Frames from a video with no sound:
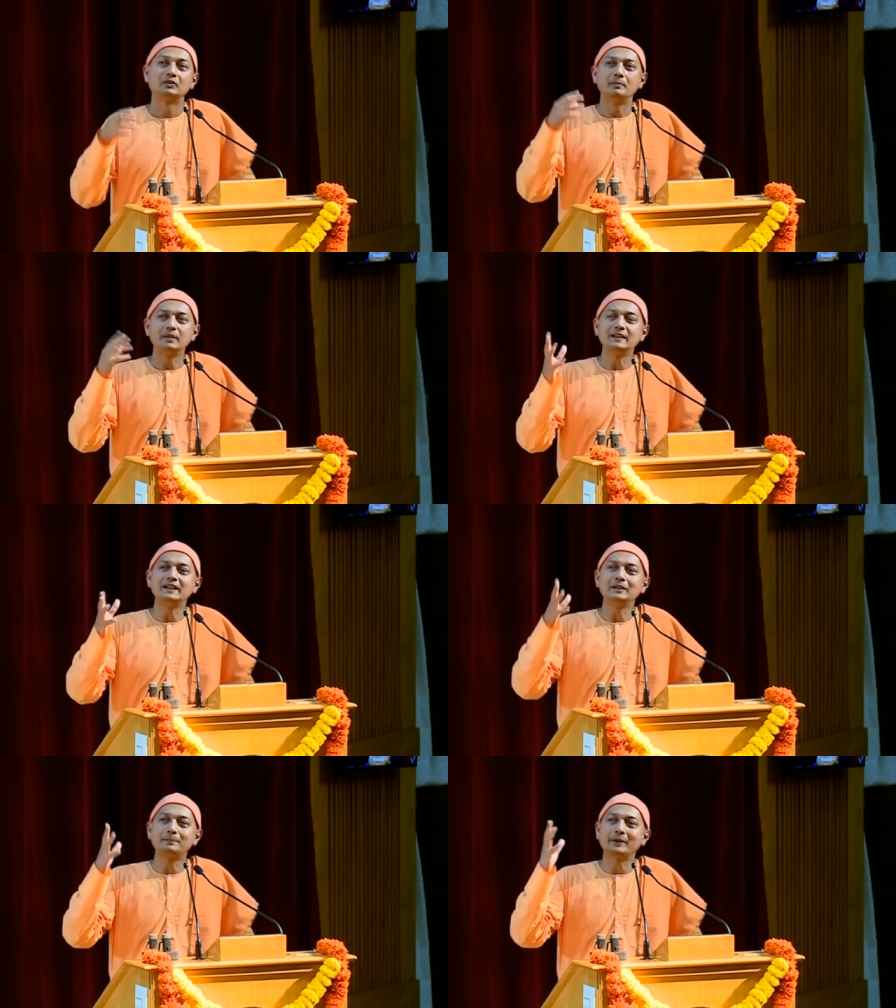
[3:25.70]

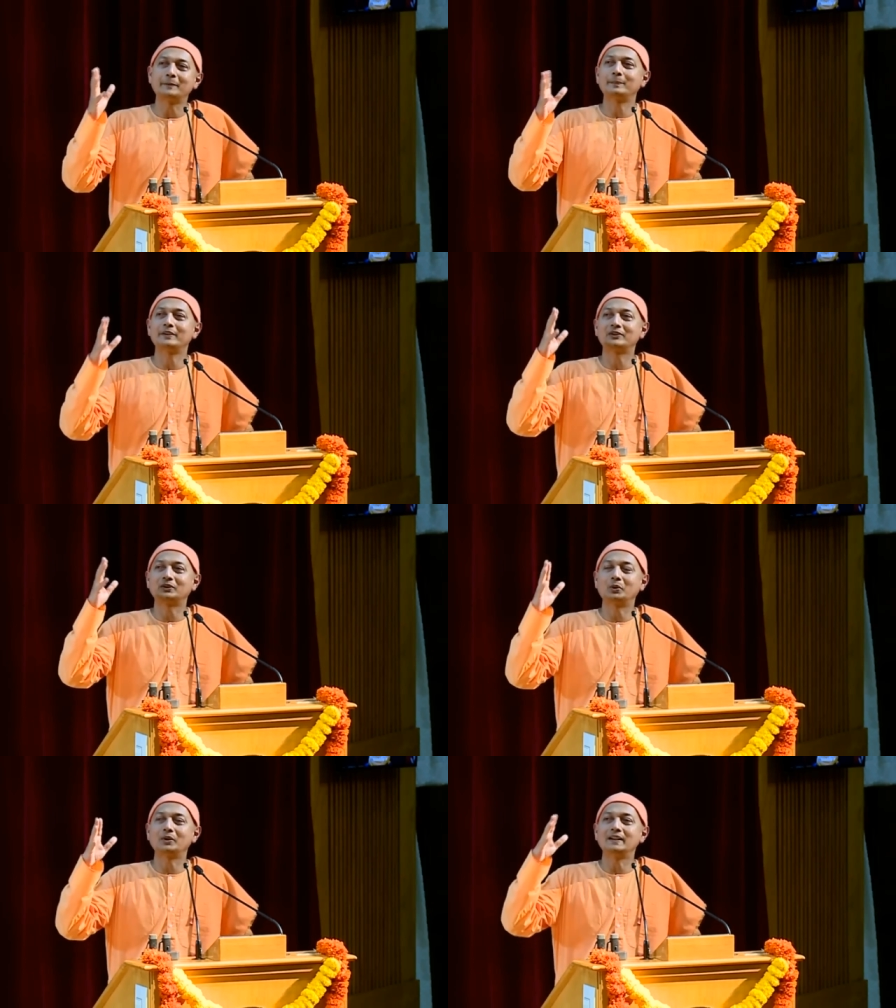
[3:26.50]
meaning, purpose,
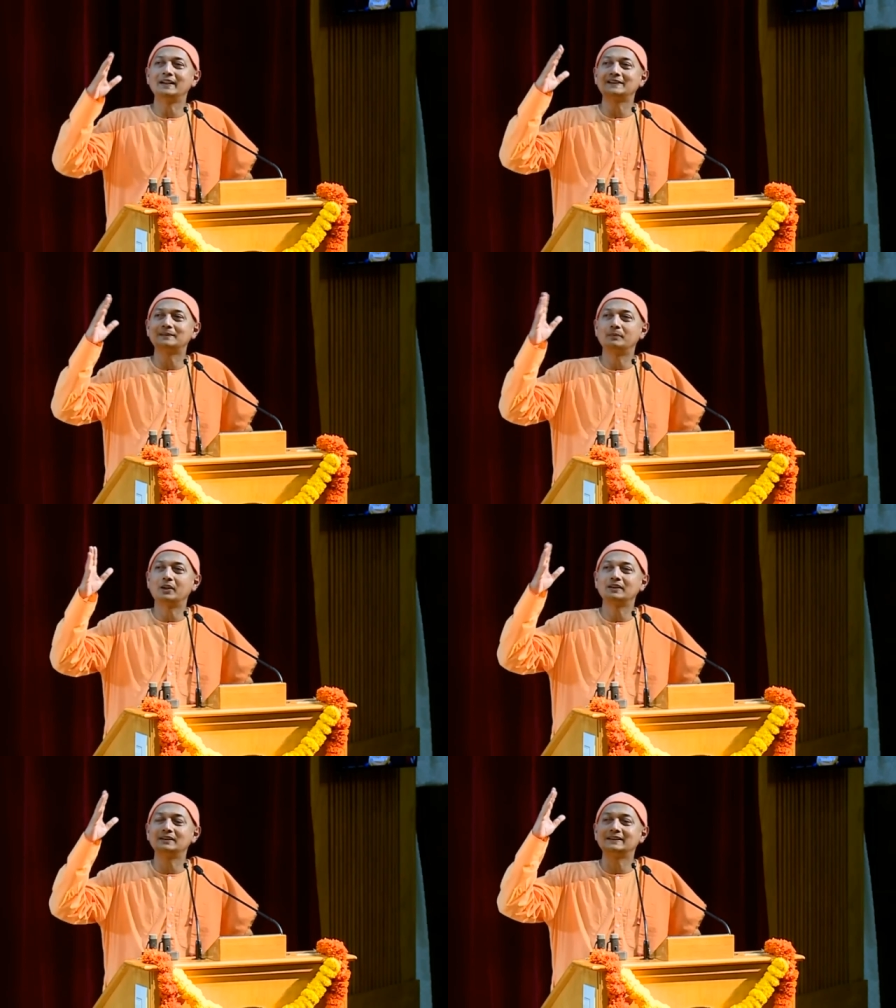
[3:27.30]
goodness,
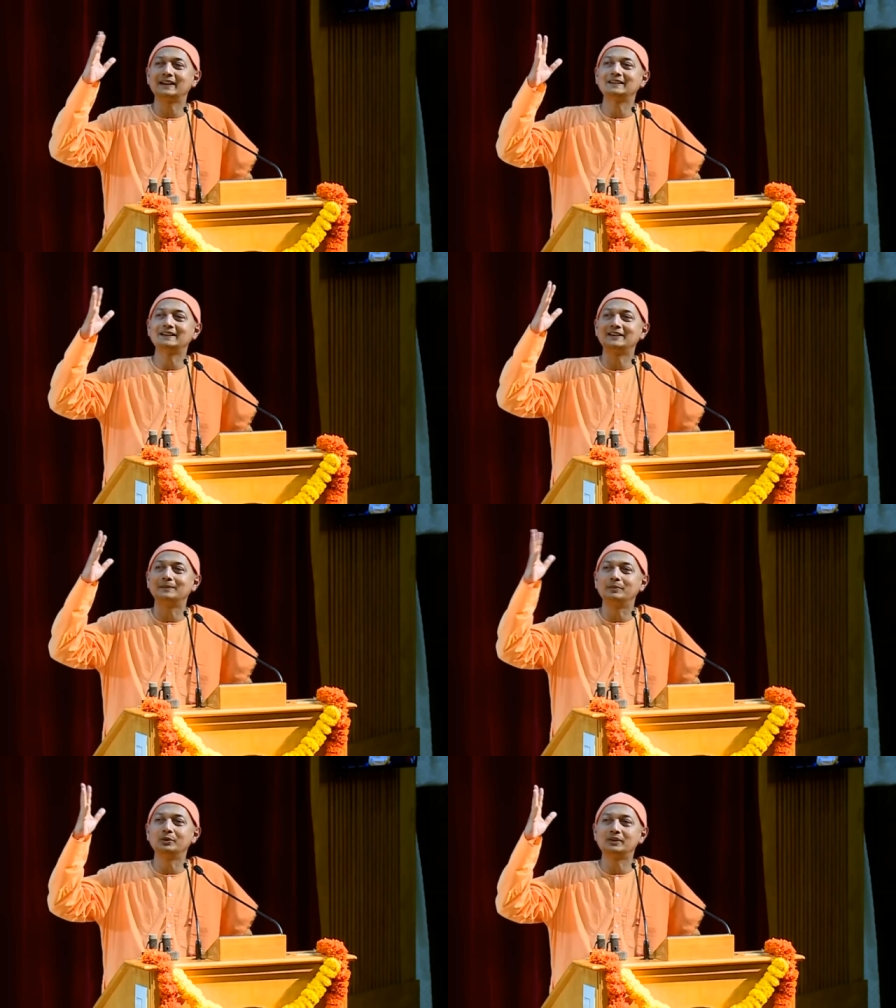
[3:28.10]
morals, ethics,
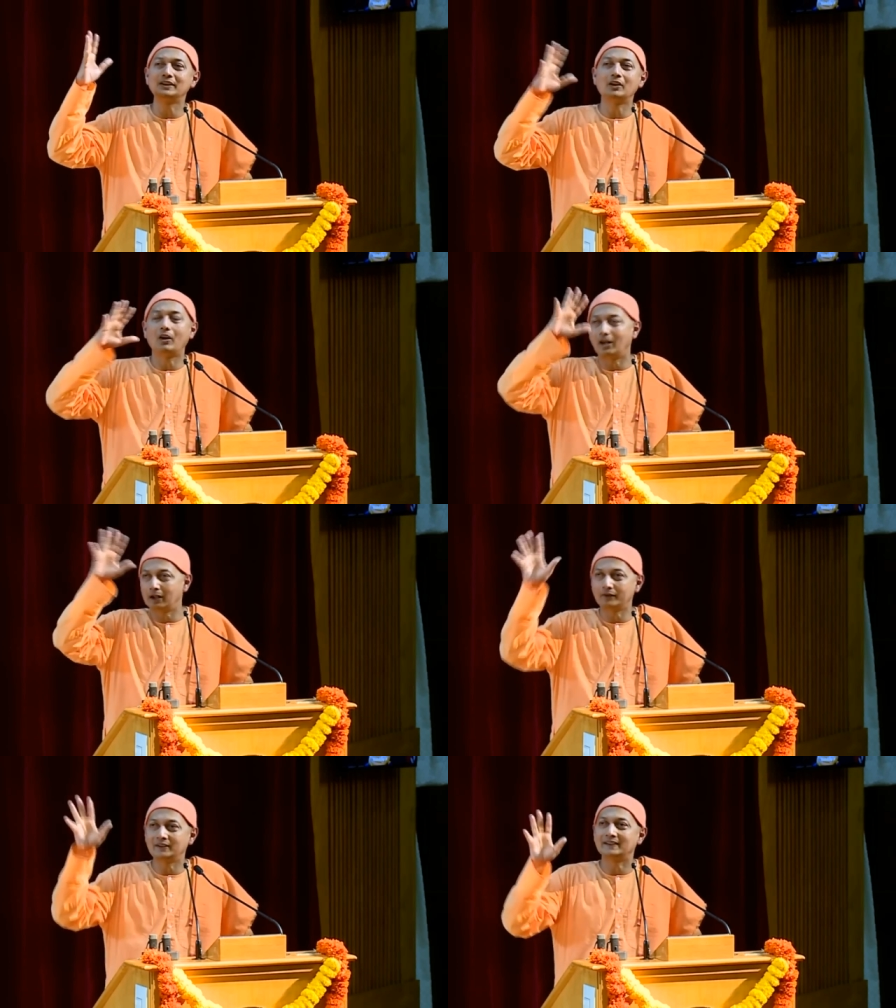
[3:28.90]
beauty, all
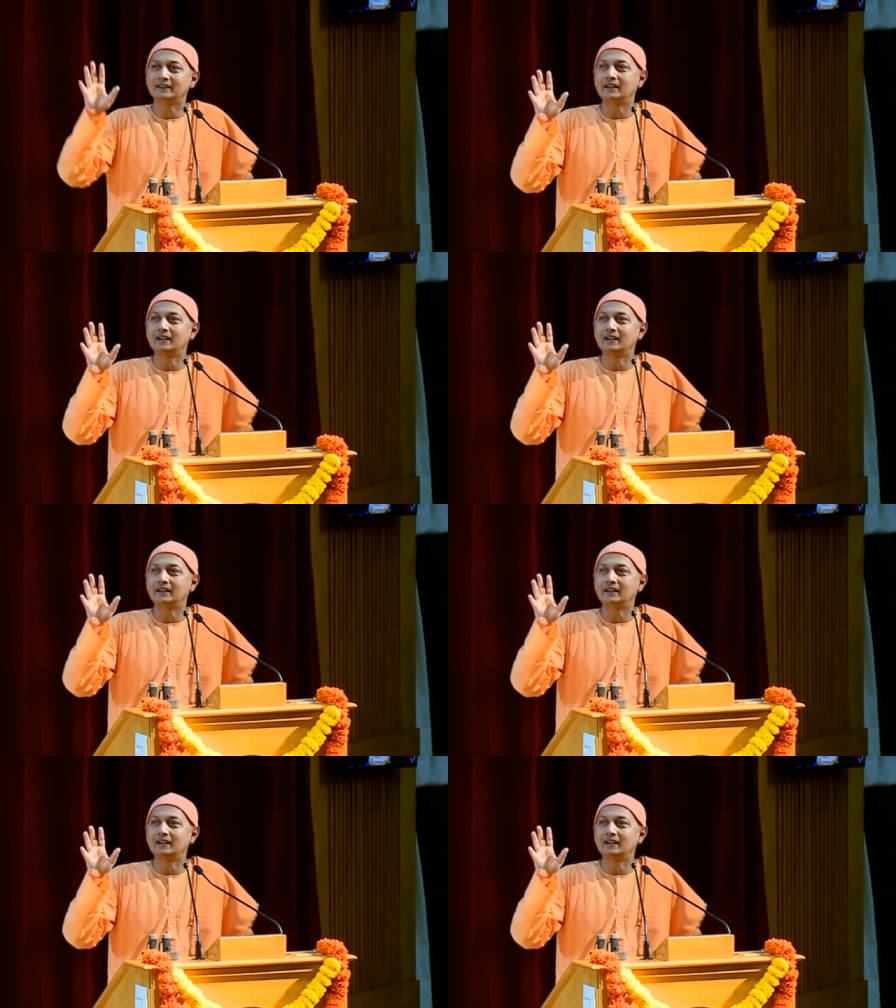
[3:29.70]
of these.